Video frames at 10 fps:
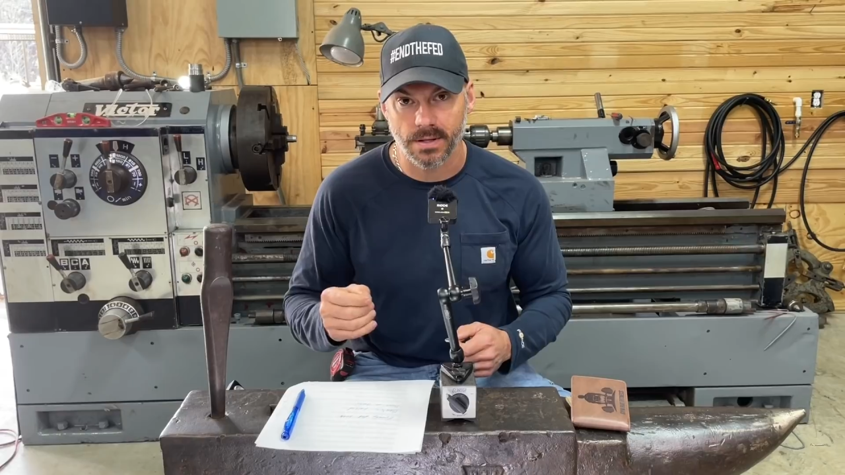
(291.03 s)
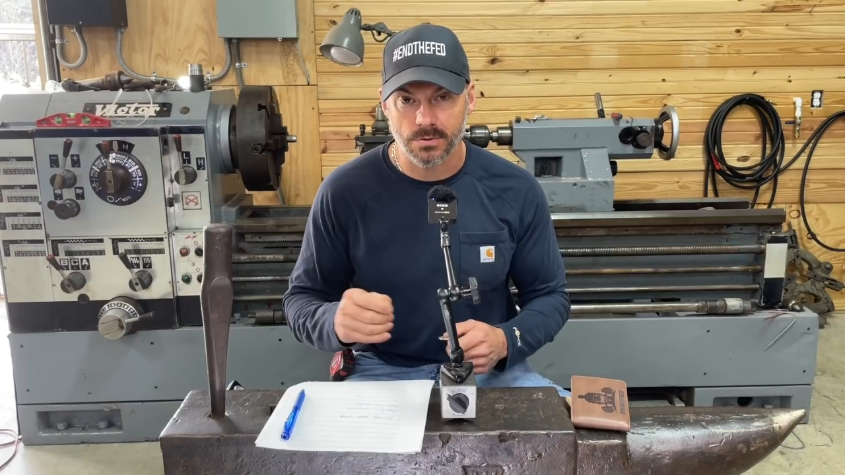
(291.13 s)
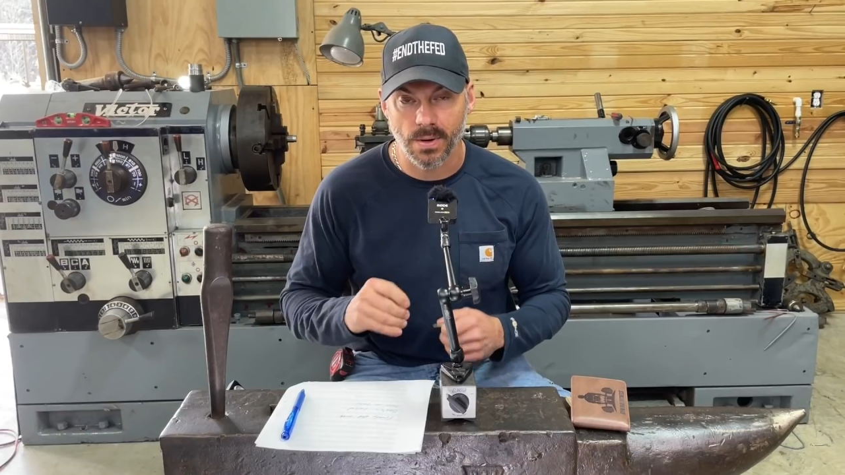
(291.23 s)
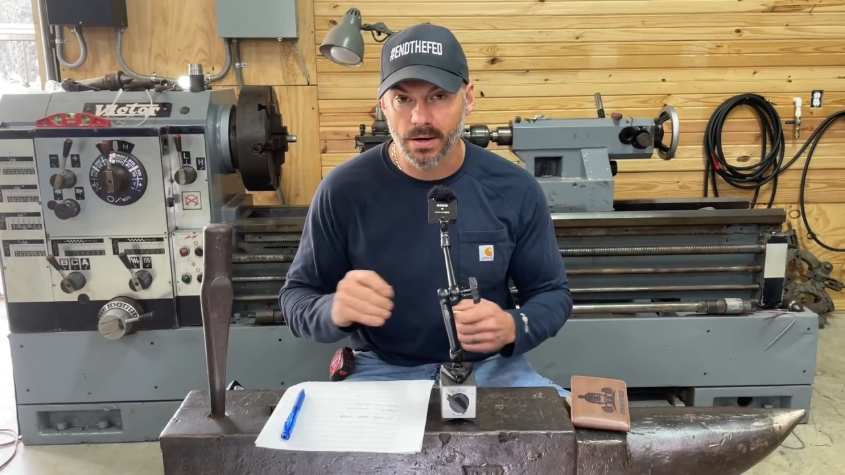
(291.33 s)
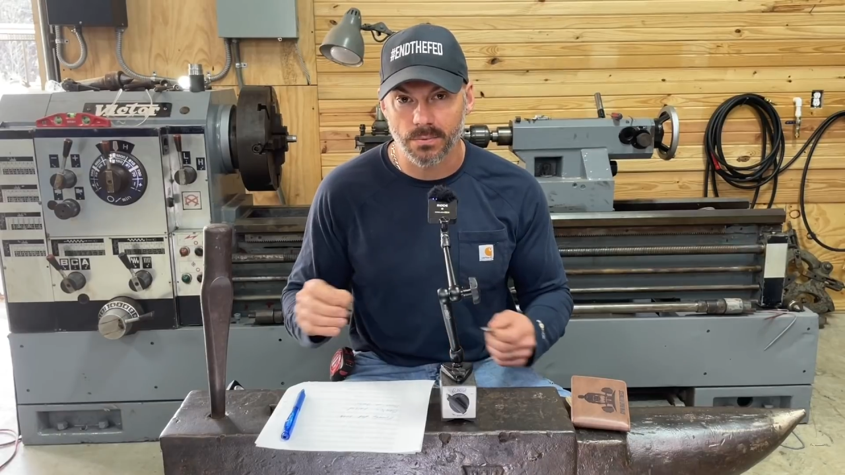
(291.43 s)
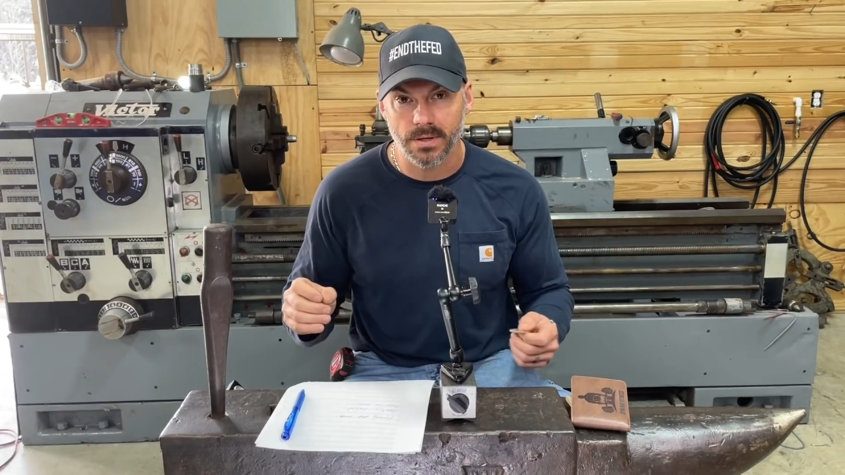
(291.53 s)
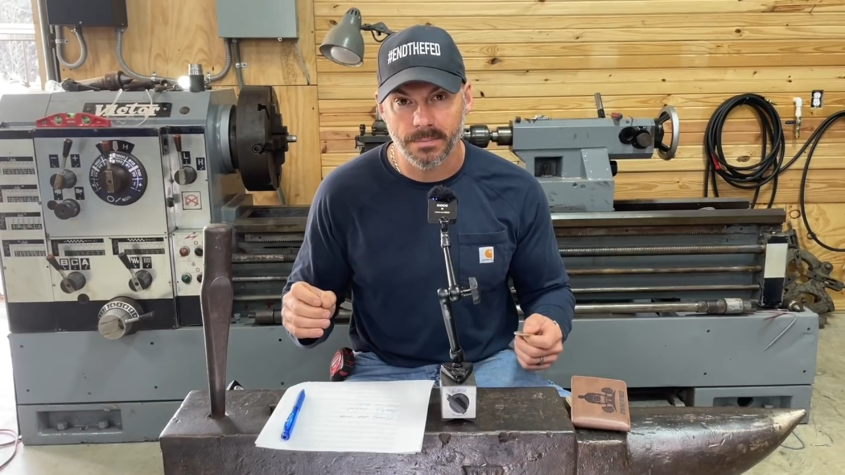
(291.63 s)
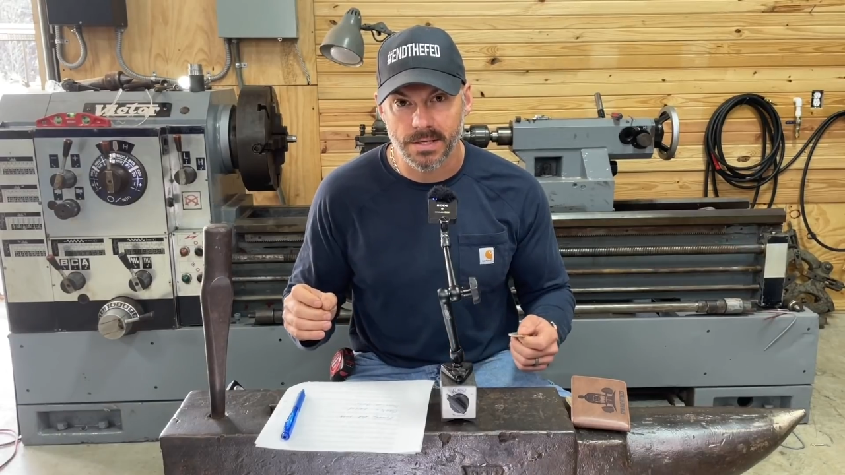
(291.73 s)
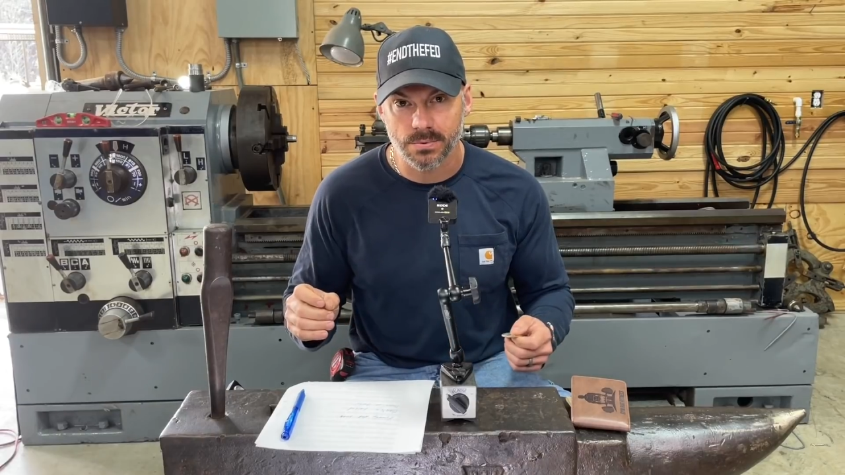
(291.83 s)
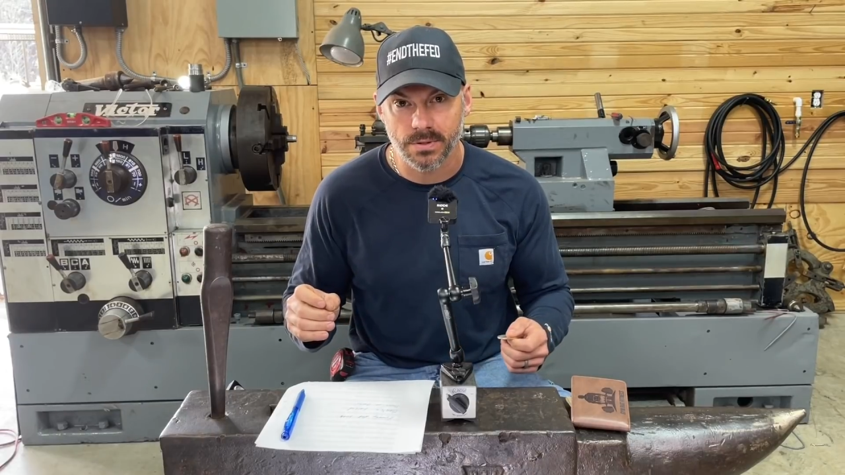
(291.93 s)
That's why I don't really
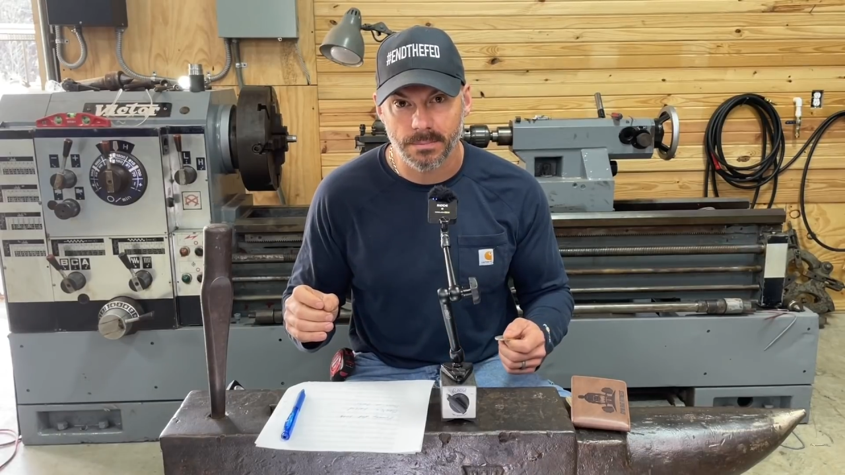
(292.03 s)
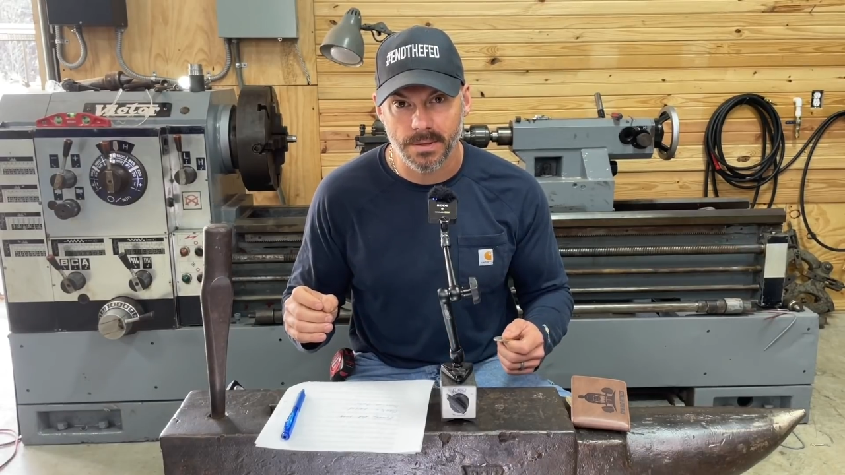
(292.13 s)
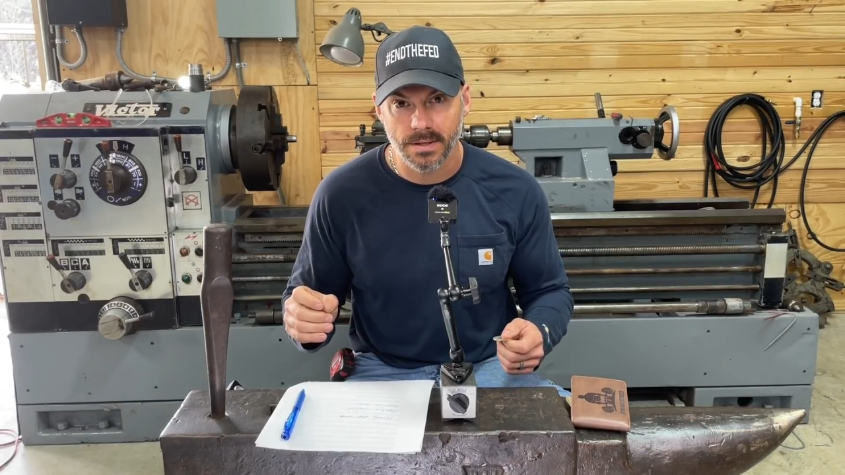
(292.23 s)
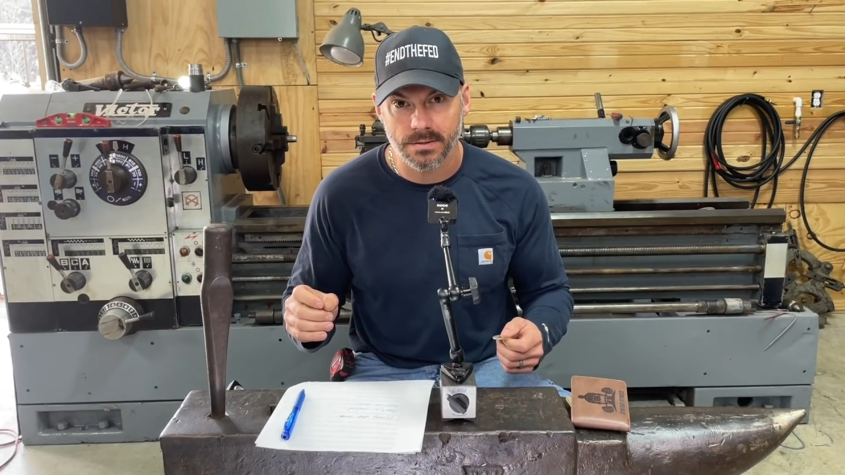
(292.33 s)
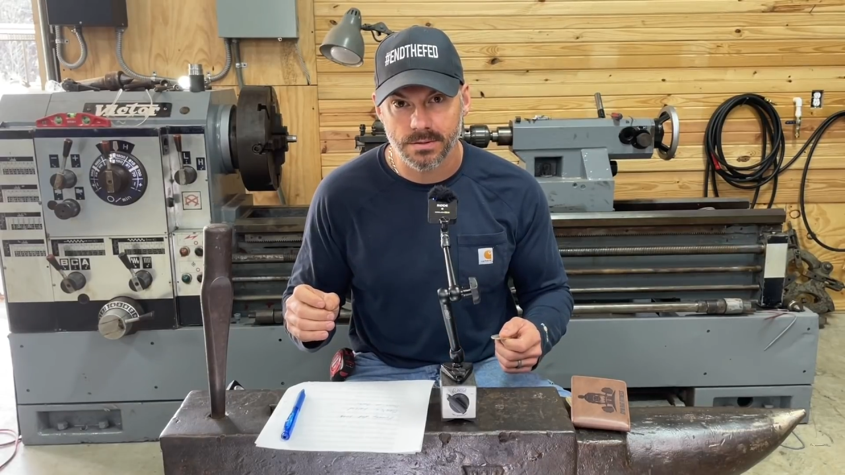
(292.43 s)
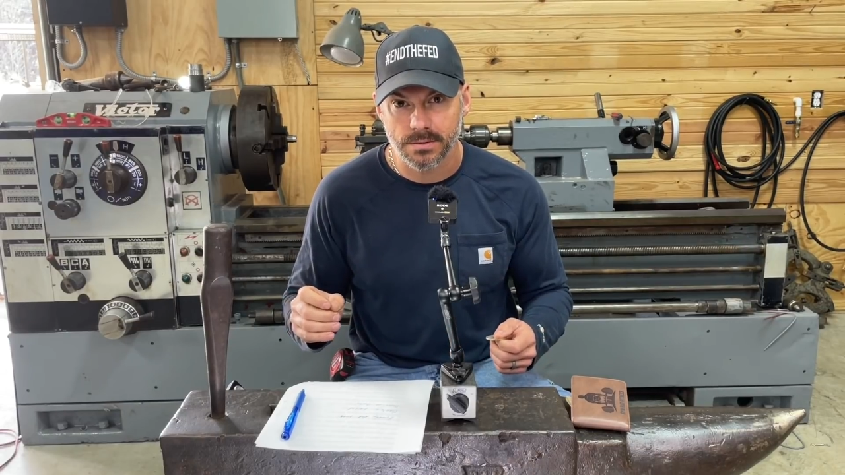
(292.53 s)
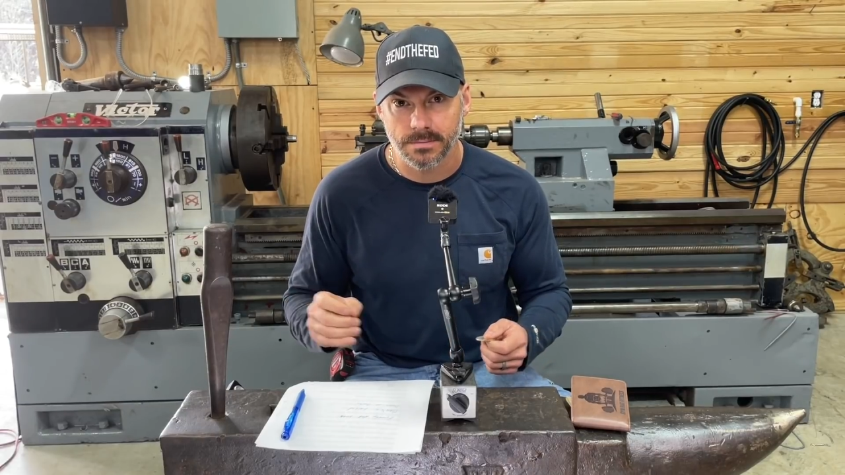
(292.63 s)
mess with it much.